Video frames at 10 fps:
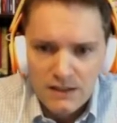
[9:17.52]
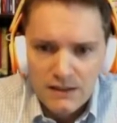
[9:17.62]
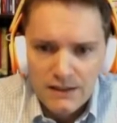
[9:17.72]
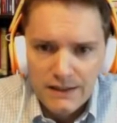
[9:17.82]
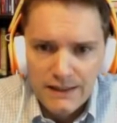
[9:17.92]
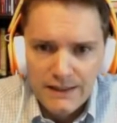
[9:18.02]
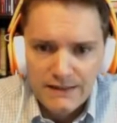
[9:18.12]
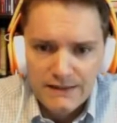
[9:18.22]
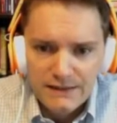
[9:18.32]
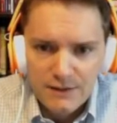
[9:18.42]

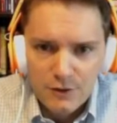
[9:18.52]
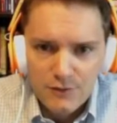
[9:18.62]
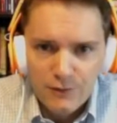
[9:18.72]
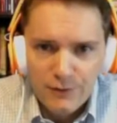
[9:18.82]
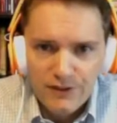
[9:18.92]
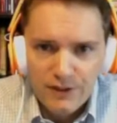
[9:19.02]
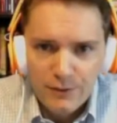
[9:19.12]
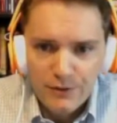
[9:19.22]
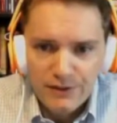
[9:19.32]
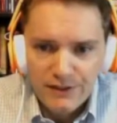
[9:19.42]
And hopefully we get the
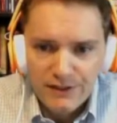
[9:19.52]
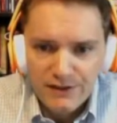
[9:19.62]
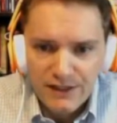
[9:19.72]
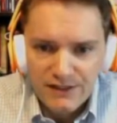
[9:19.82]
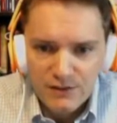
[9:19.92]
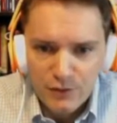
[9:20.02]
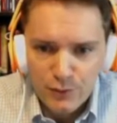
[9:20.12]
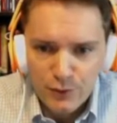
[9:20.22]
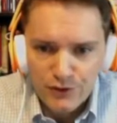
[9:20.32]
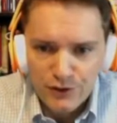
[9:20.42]
opportunity to get a nice slow
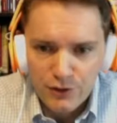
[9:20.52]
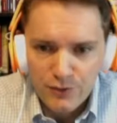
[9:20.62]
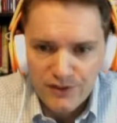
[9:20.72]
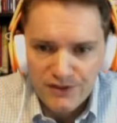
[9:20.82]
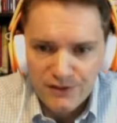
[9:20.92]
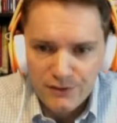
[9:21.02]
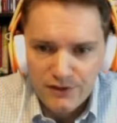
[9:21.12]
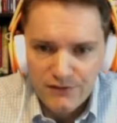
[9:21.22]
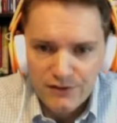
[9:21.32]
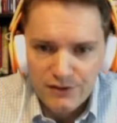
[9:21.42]
push going because I do
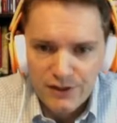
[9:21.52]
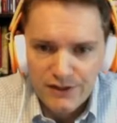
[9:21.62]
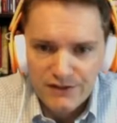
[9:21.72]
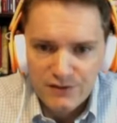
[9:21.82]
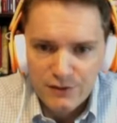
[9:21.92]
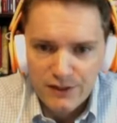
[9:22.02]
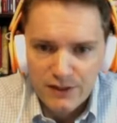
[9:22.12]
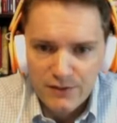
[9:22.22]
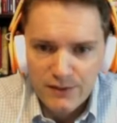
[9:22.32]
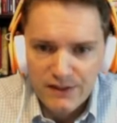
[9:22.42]
have the giant starting out
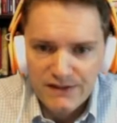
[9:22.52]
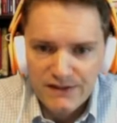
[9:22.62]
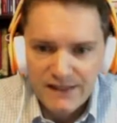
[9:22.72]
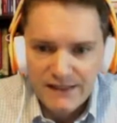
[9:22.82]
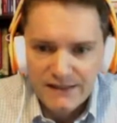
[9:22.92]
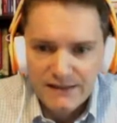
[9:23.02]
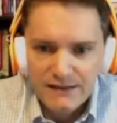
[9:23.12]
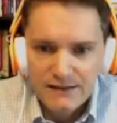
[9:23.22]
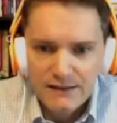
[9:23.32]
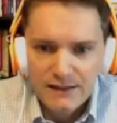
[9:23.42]
in my deck.
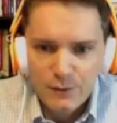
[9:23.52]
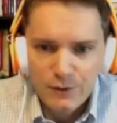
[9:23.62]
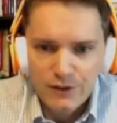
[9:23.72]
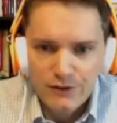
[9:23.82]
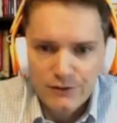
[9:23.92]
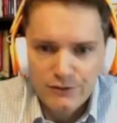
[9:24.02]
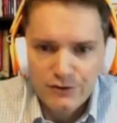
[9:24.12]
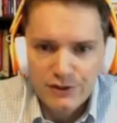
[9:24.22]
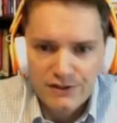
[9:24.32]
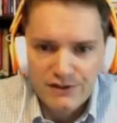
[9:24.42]
And we're going to do
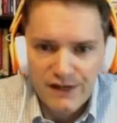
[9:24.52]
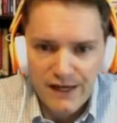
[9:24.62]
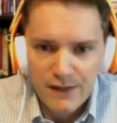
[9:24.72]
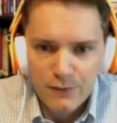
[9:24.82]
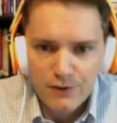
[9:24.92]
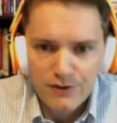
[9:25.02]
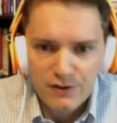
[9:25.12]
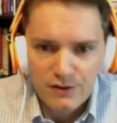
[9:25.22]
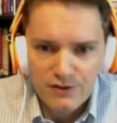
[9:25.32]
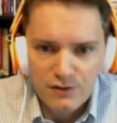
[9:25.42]
just that. We're going to start
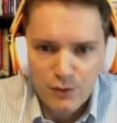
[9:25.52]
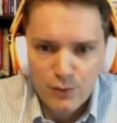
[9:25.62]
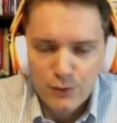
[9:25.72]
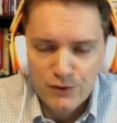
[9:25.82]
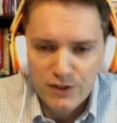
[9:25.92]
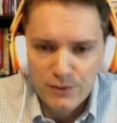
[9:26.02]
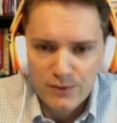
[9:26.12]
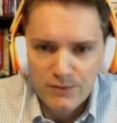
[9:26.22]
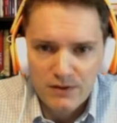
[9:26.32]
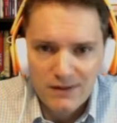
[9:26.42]
a slow push coming up
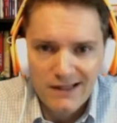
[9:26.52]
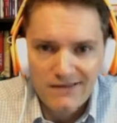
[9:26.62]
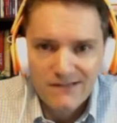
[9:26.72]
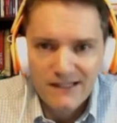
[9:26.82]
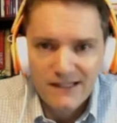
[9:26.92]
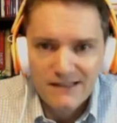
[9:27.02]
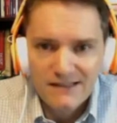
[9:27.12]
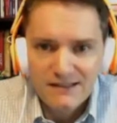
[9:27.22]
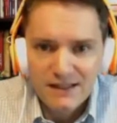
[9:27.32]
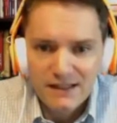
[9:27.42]
the left-hand
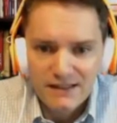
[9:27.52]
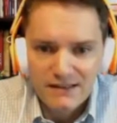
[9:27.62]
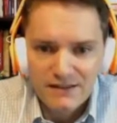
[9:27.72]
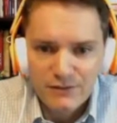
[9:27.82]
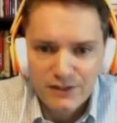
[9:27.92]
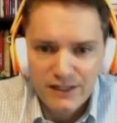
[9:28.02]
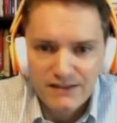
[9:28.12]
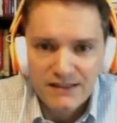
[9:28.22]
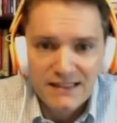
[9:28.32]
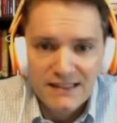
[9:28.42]
side and see what he has.
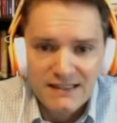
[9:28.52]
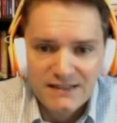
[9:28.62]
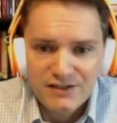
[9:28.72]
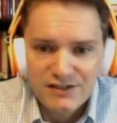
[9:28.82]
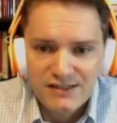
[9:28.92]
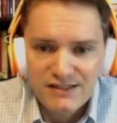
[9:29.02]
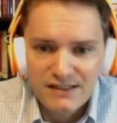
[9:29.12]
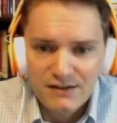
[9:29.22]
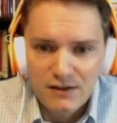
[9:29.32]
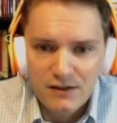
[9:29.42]
He's just
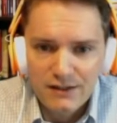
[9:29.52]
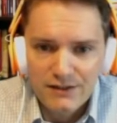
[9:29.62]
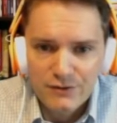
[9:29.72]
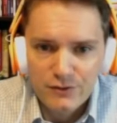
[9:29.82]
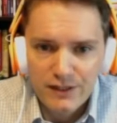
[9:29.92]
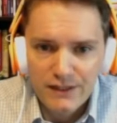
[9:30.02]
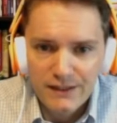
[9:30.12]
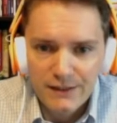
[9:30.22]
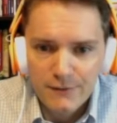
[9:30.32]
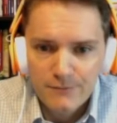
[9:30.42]
sitting on elixir right now.